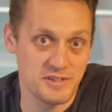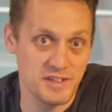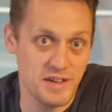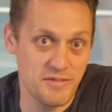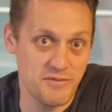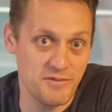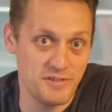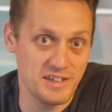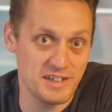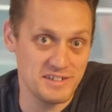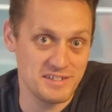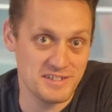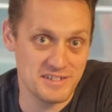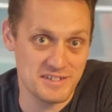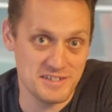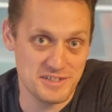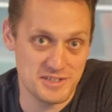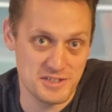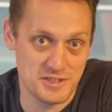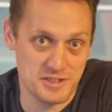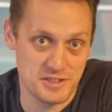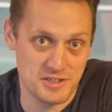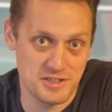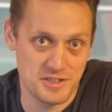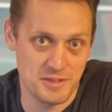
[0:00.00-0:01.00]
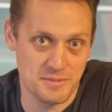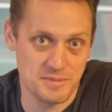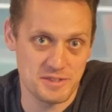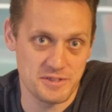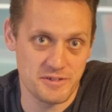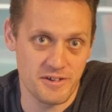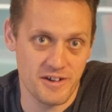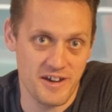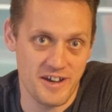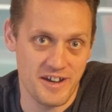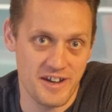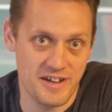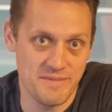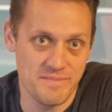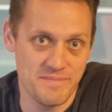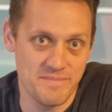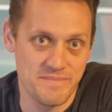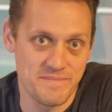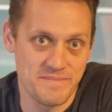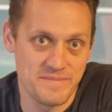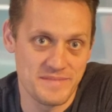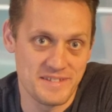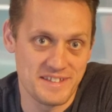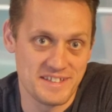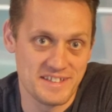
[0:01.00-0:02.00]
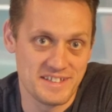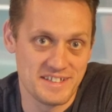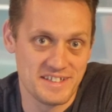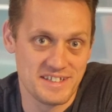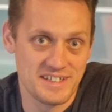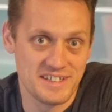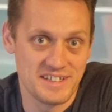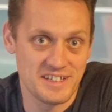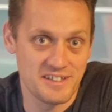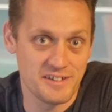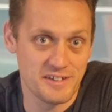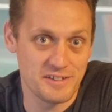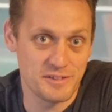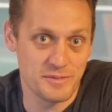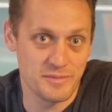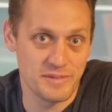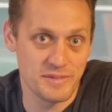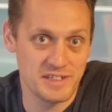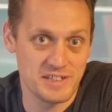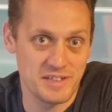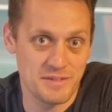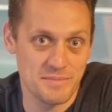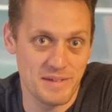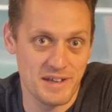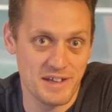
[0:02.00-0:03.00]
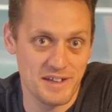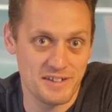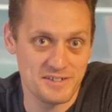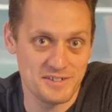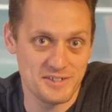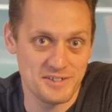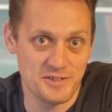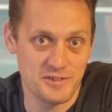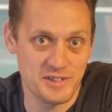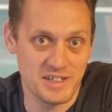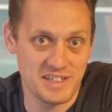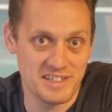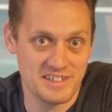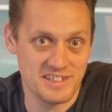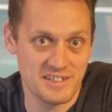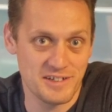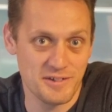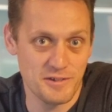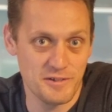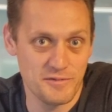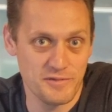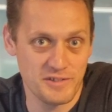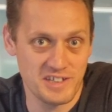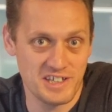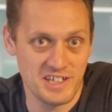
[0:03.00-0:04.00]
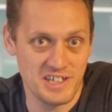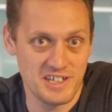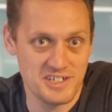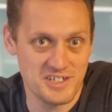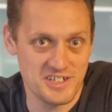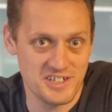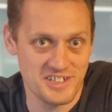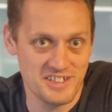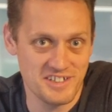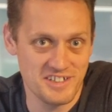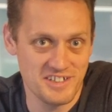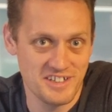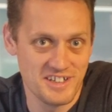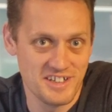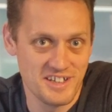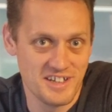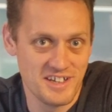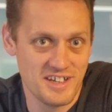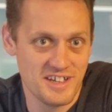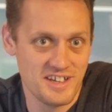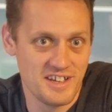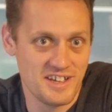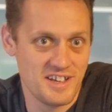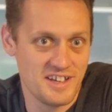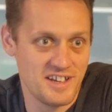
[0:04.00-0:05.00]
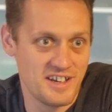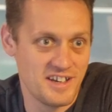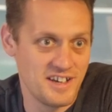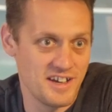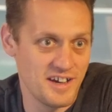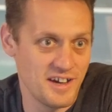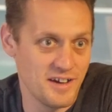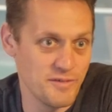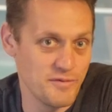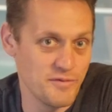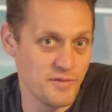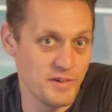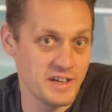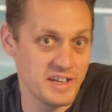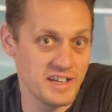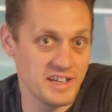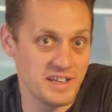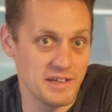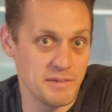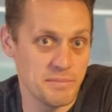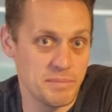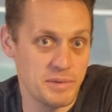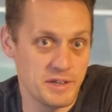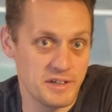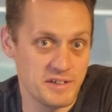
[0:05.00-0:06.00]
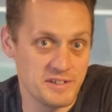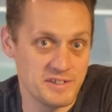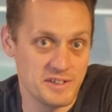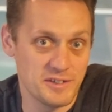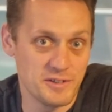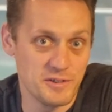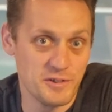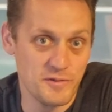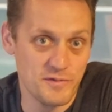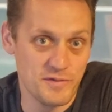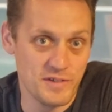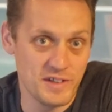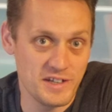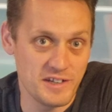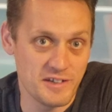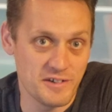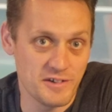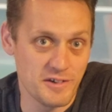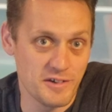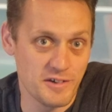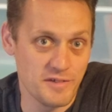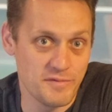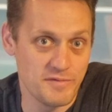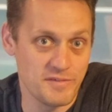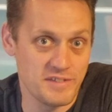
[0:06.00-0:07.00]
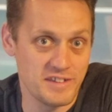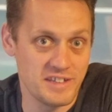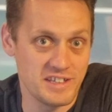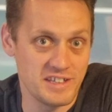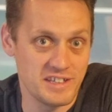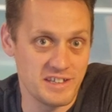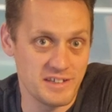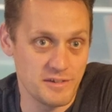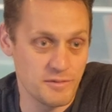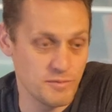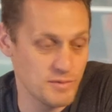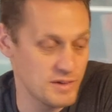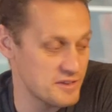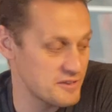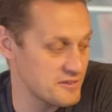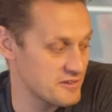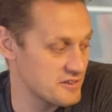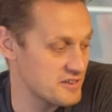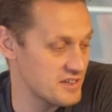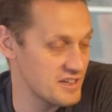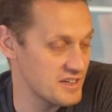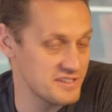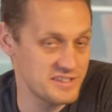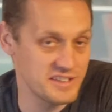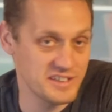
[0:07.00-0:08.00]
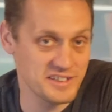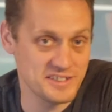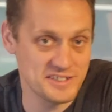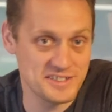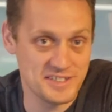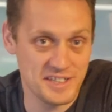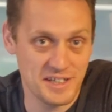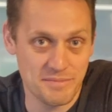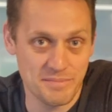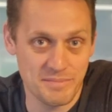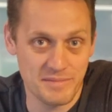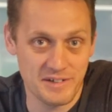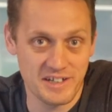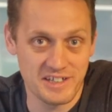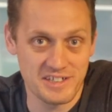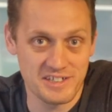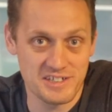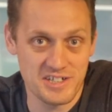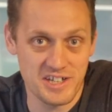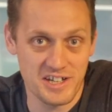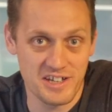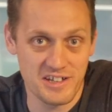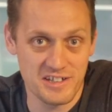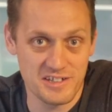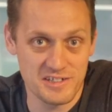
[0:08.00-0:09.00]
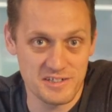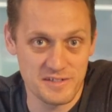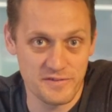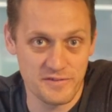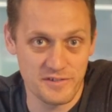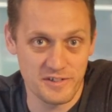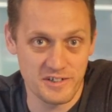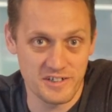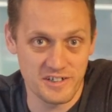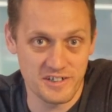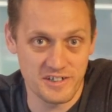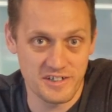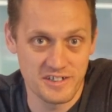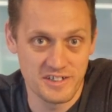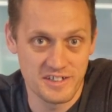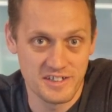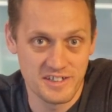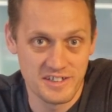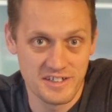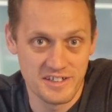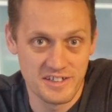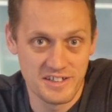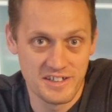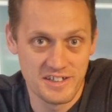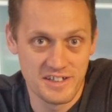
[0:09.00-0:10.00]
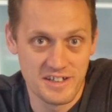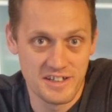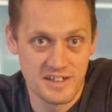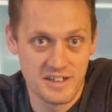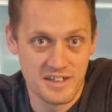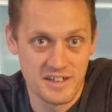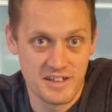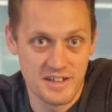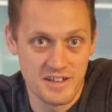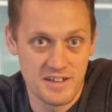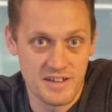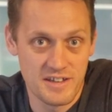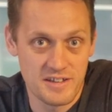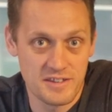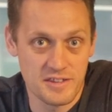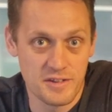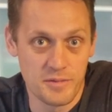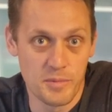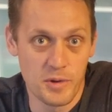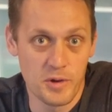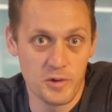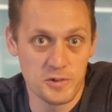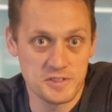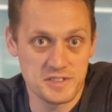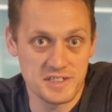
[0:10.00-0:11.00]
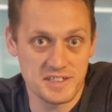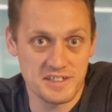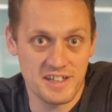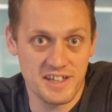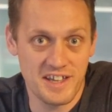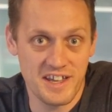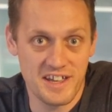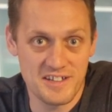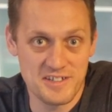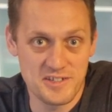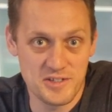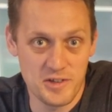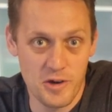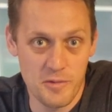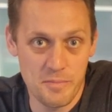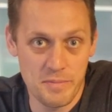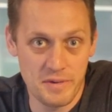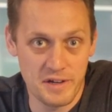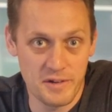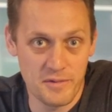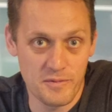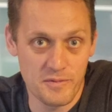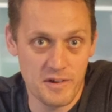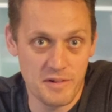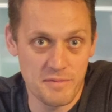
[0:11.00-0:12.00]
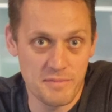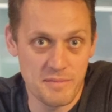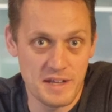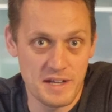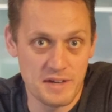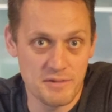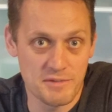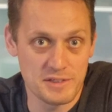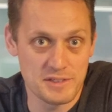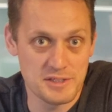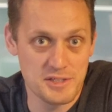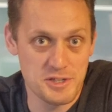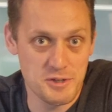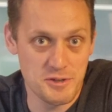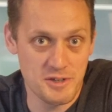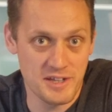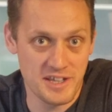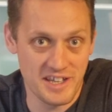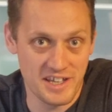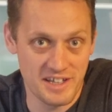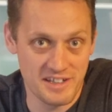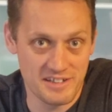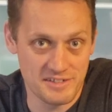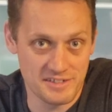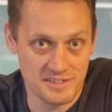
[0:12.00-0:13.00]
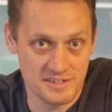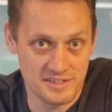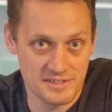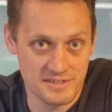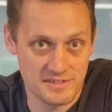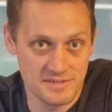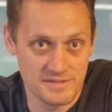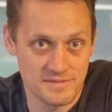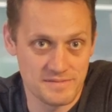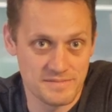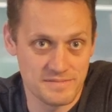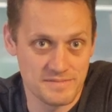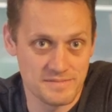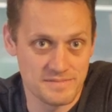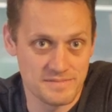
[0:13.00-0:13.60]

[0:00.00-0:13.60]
You'll definitely have to just subscribe. You'll have to ring the bell so you'll get the notification of when I put out the new video of the whether or not they accept my challenge for the most cans open in 1 minute with 2 hands.